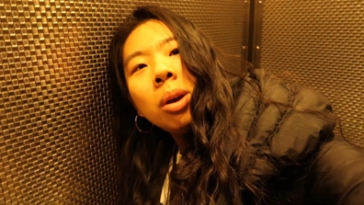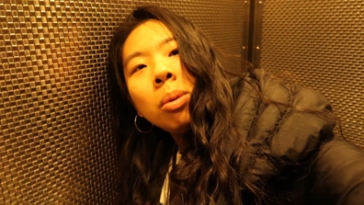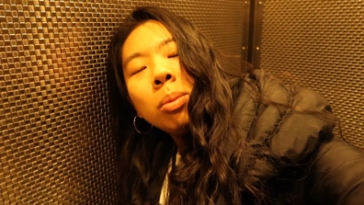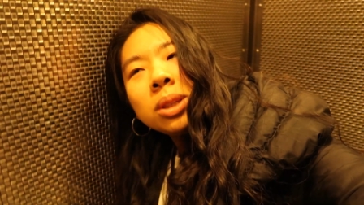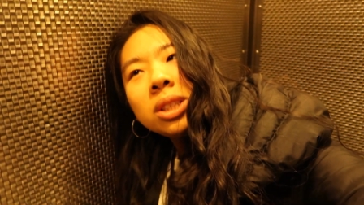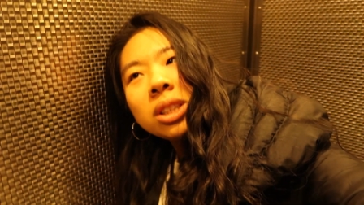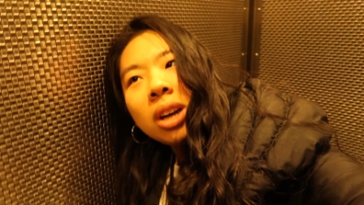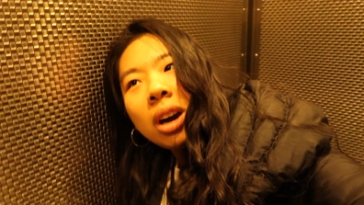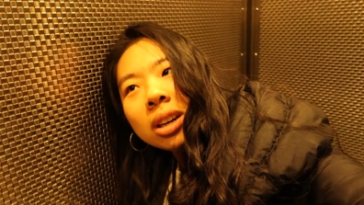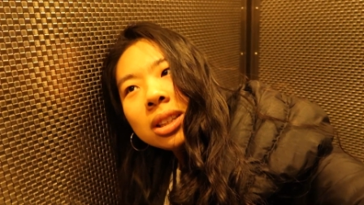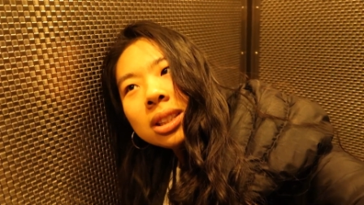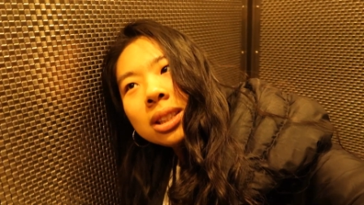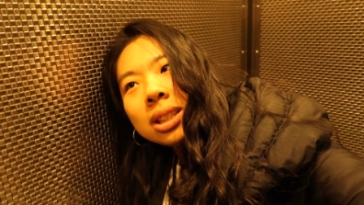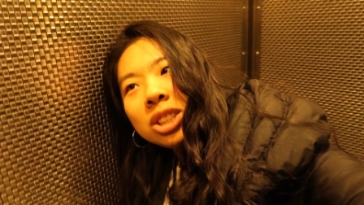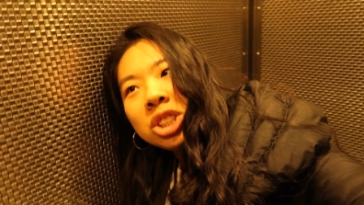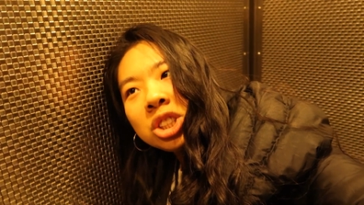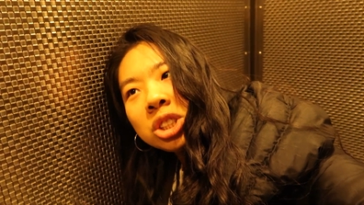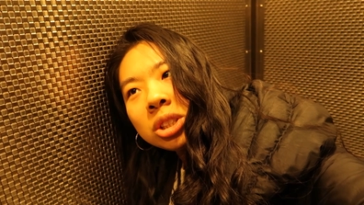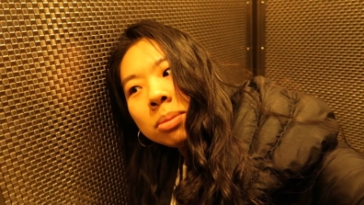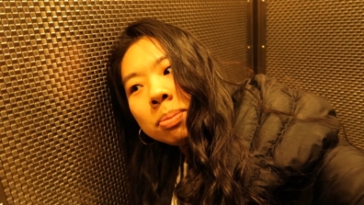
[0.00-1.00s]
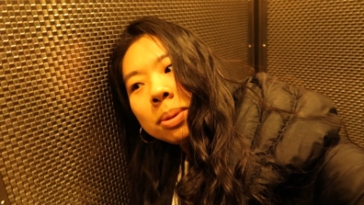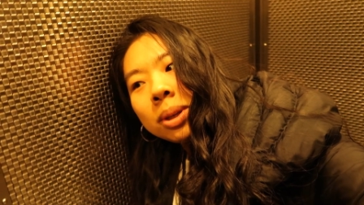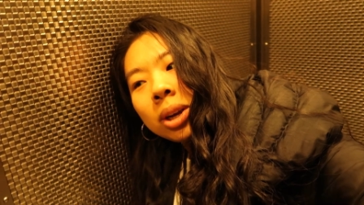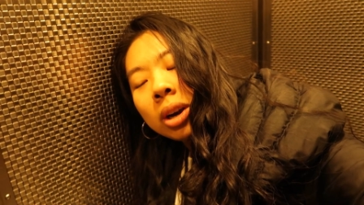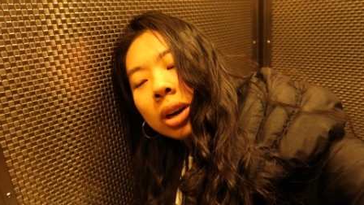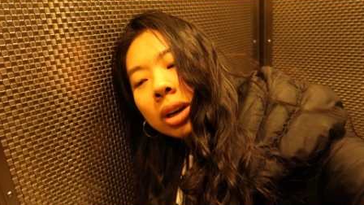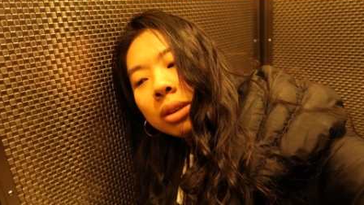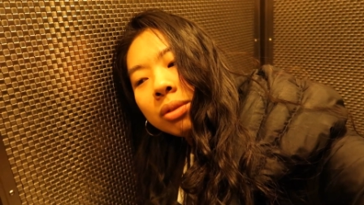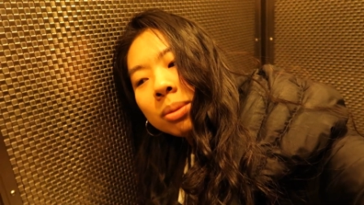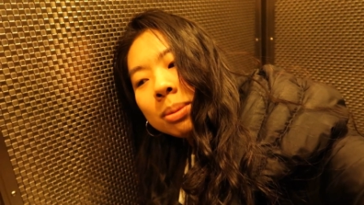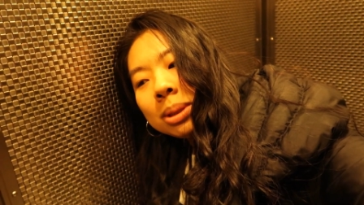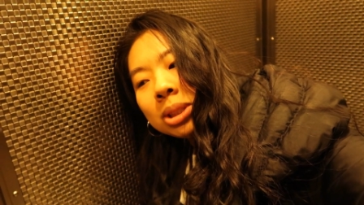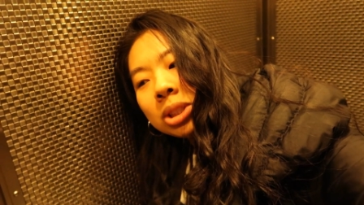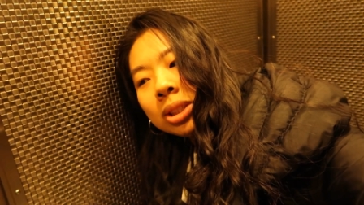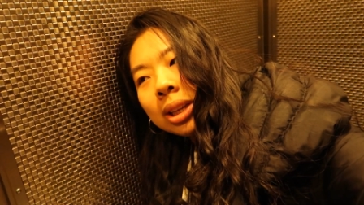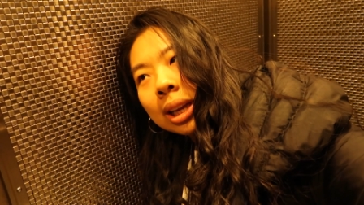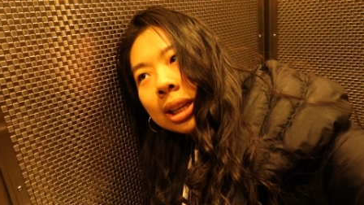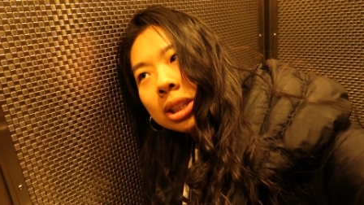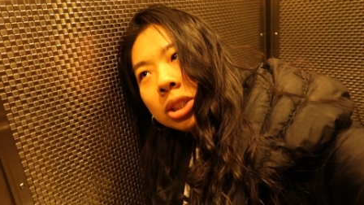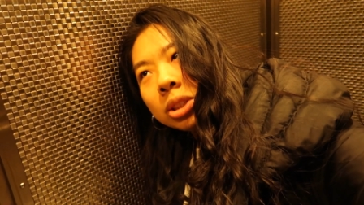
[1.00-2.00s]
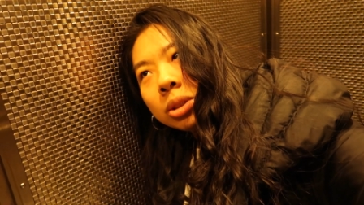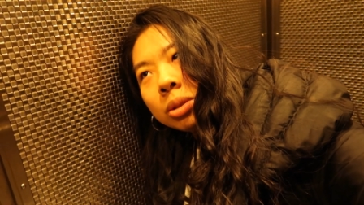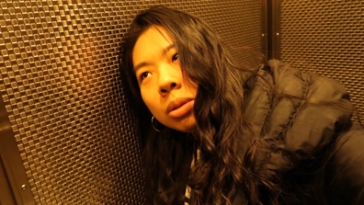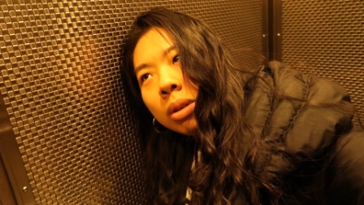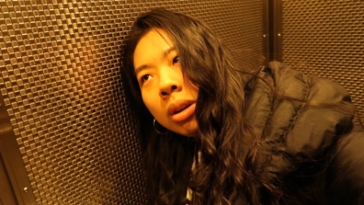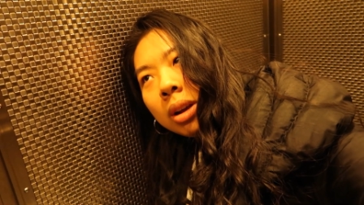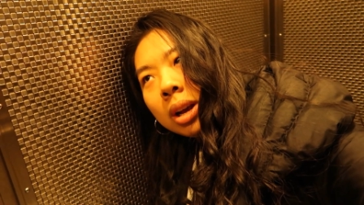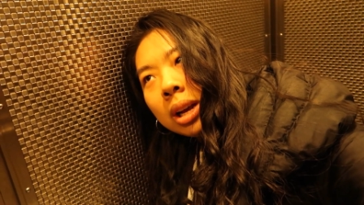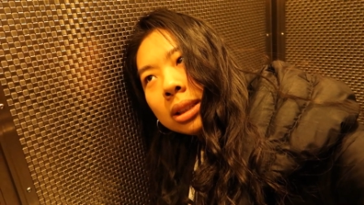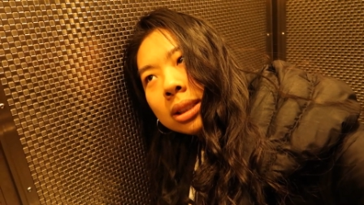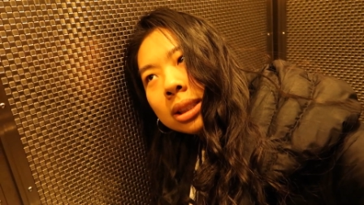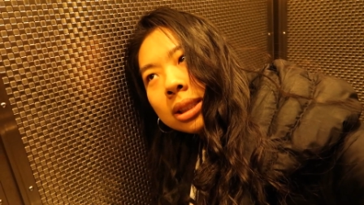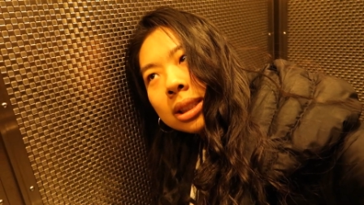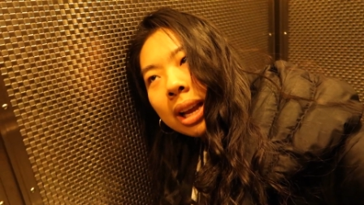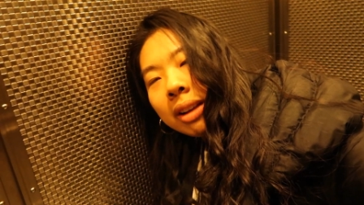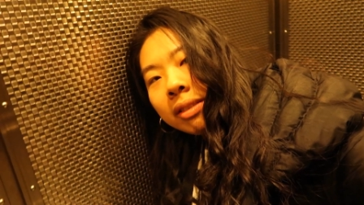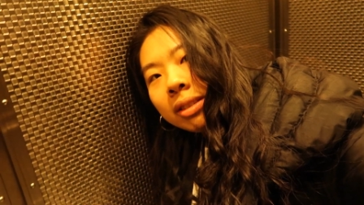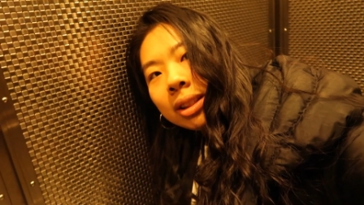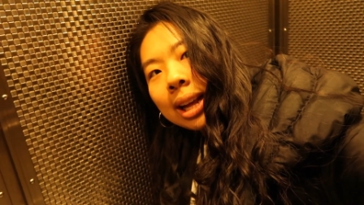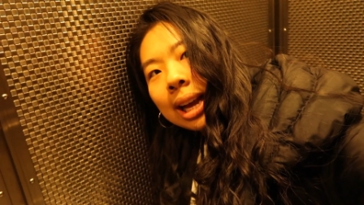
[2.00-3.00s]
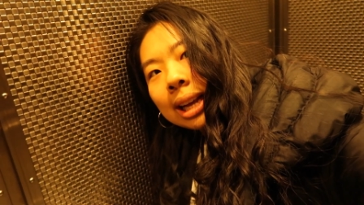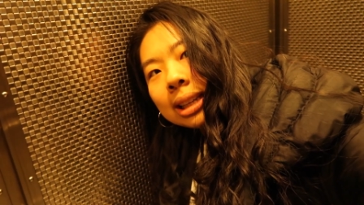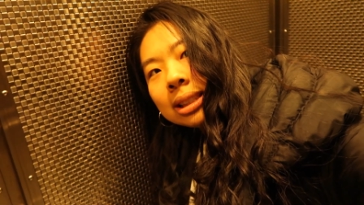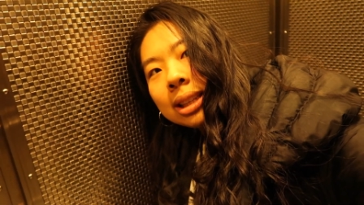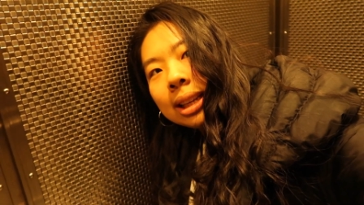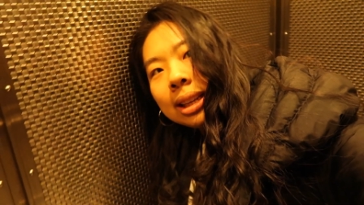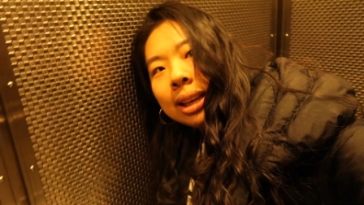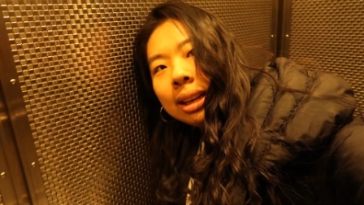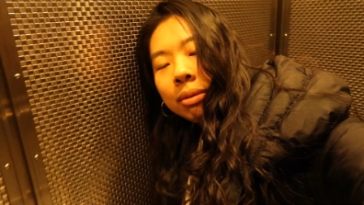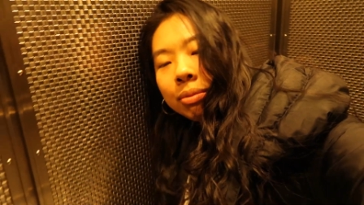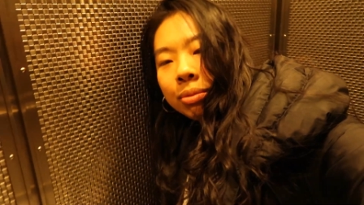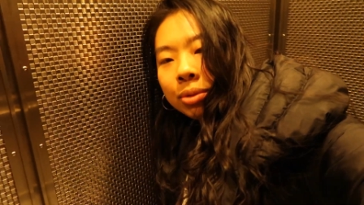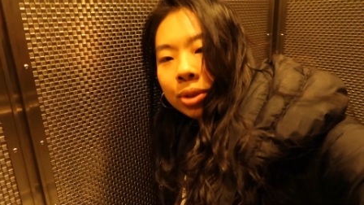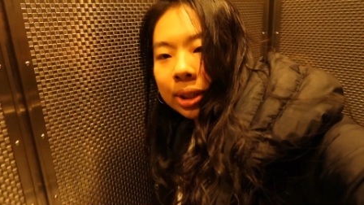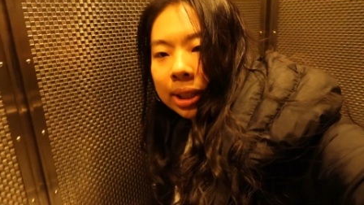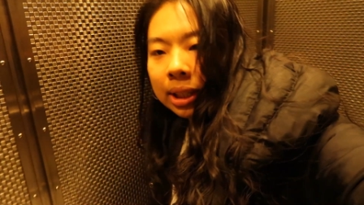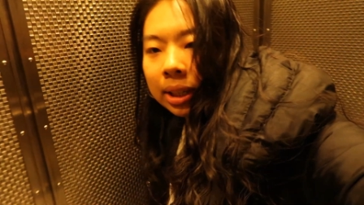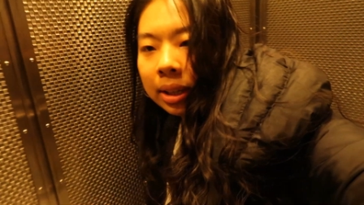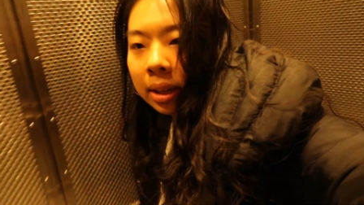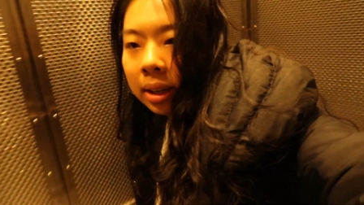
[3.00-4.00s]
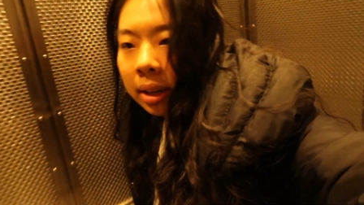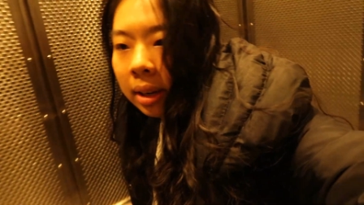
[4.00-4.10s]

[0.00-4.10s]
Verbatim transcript: Which honestly shouldn't be hard for me to get to since I have class at 8:40.